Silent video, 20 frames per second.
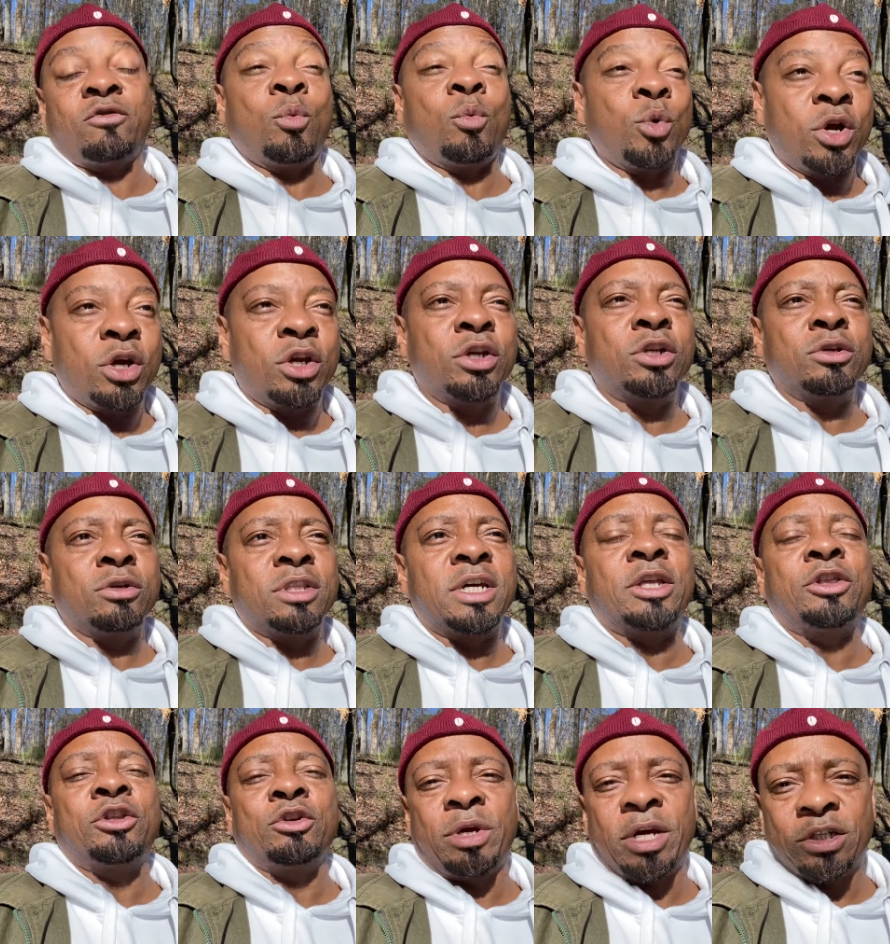And we're going to do
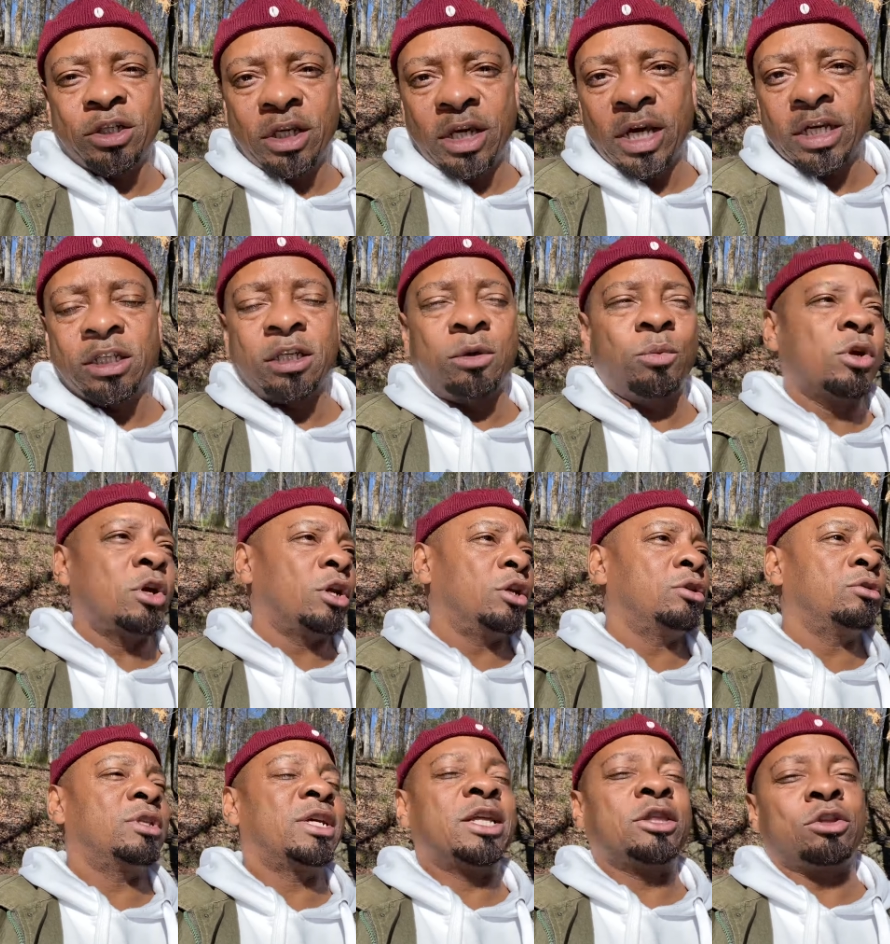that through education. We're going to
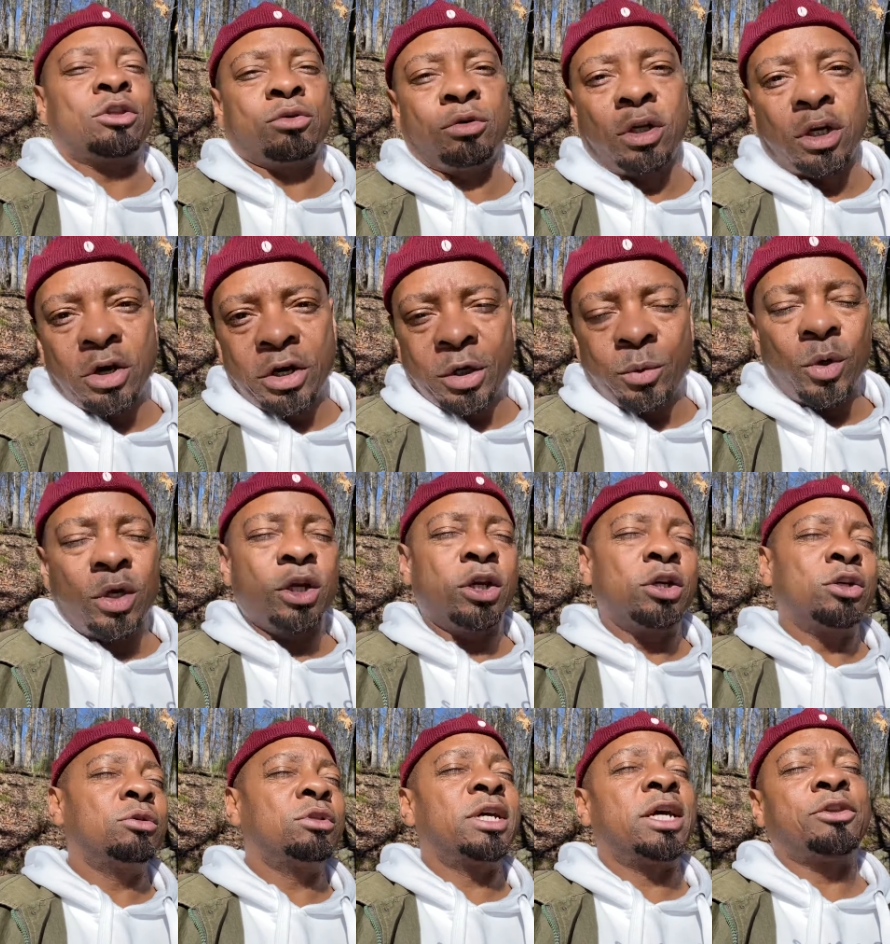do that through learning. We're going
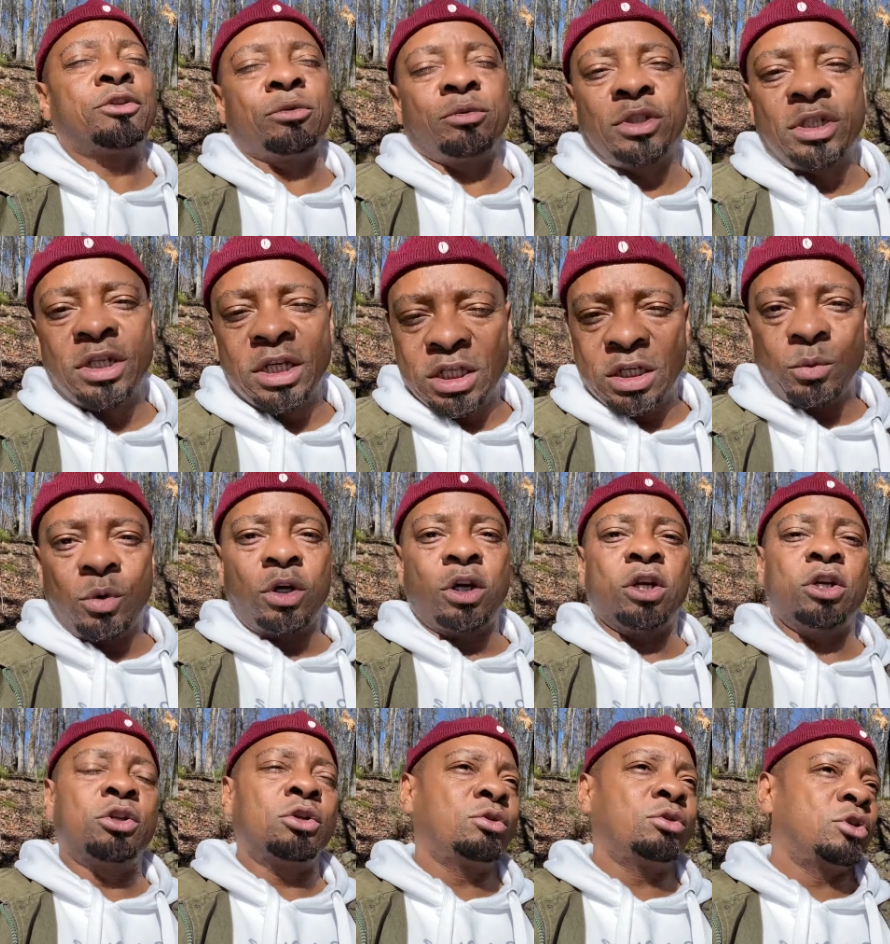to do that through teaching. We're
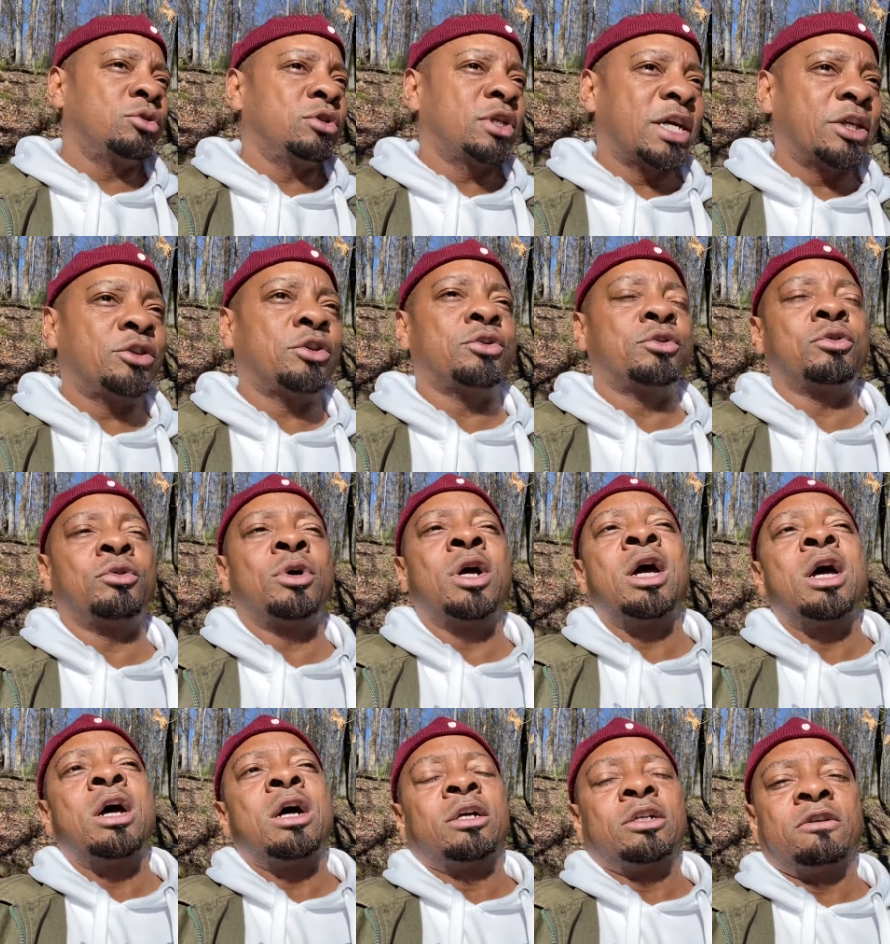going to do that through
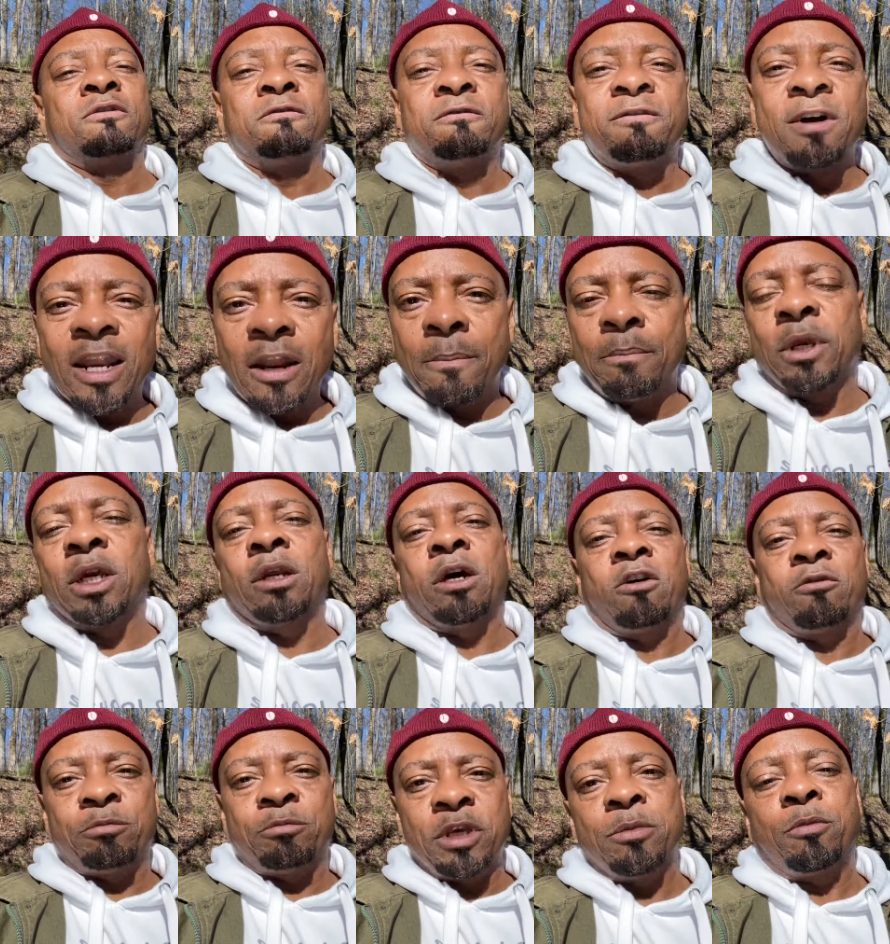development
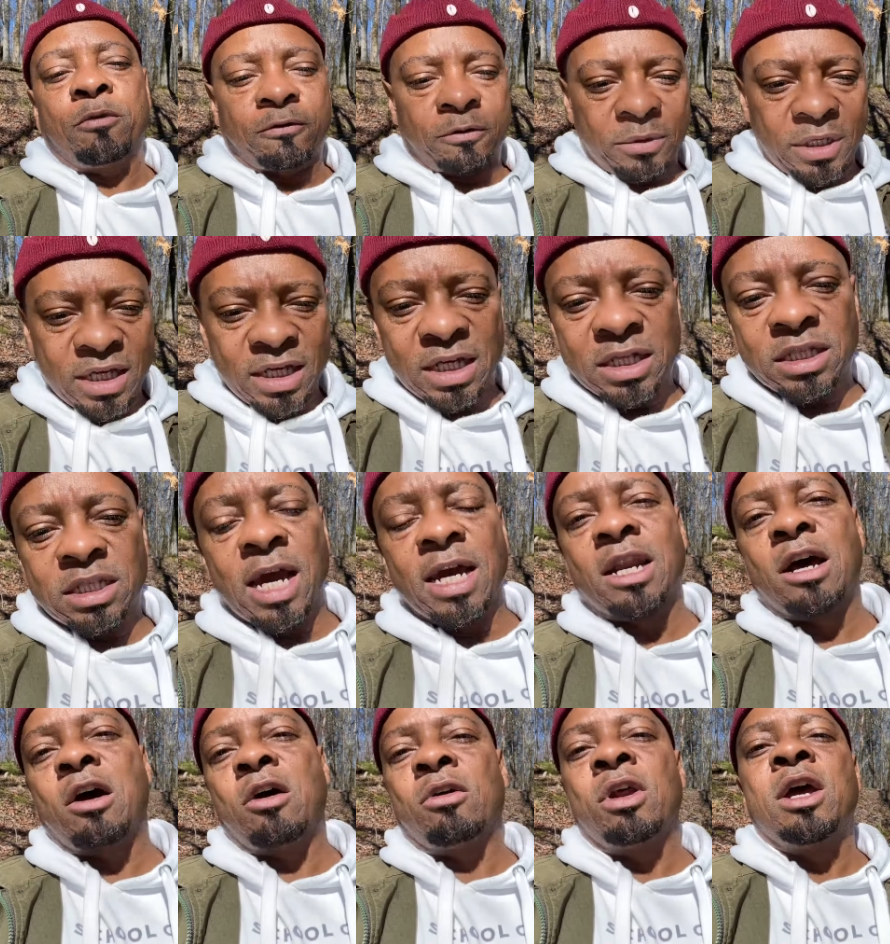of people from the inside
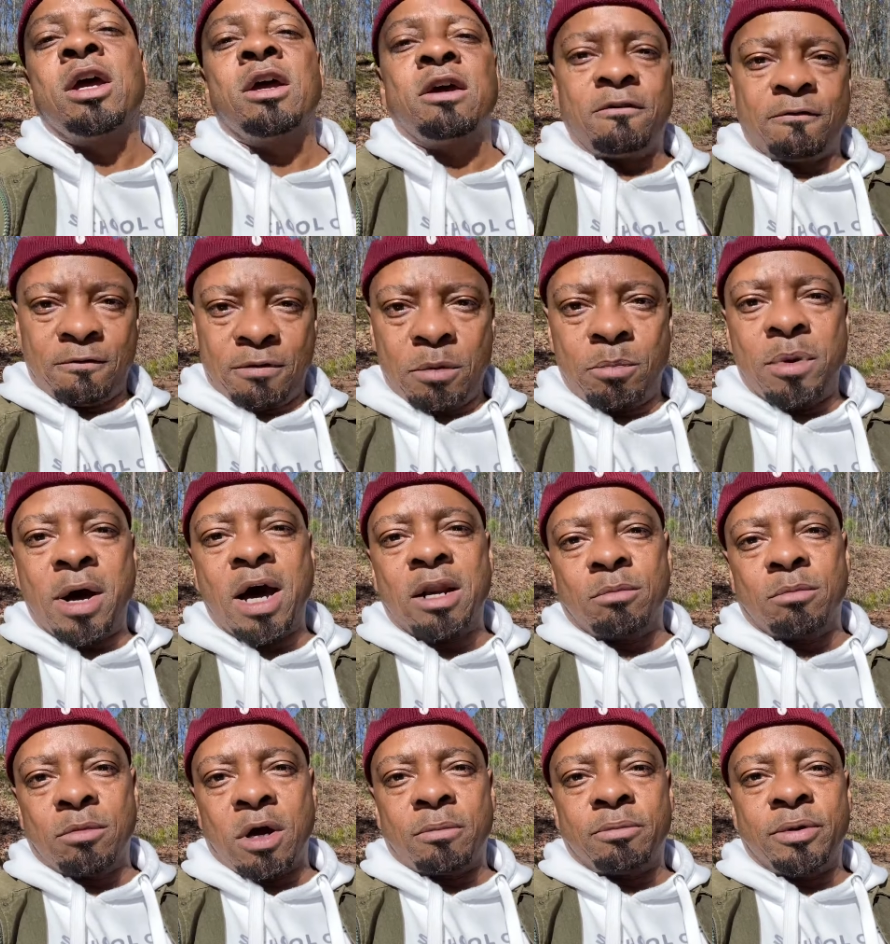out and from the
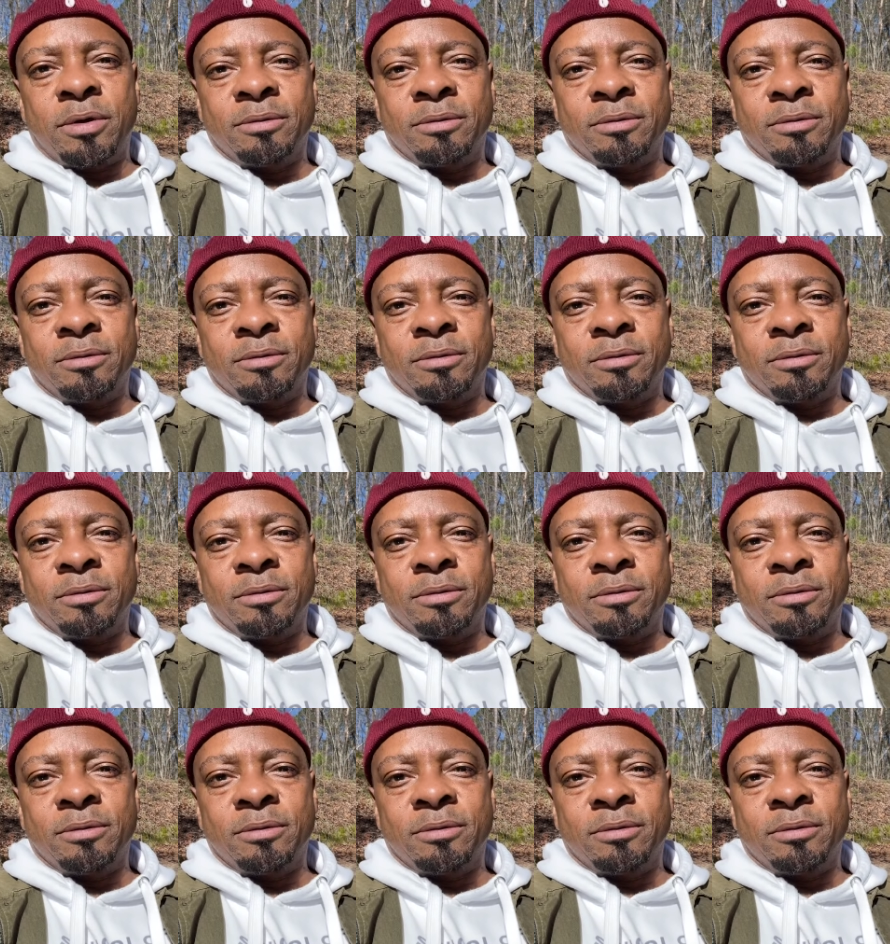bottom up.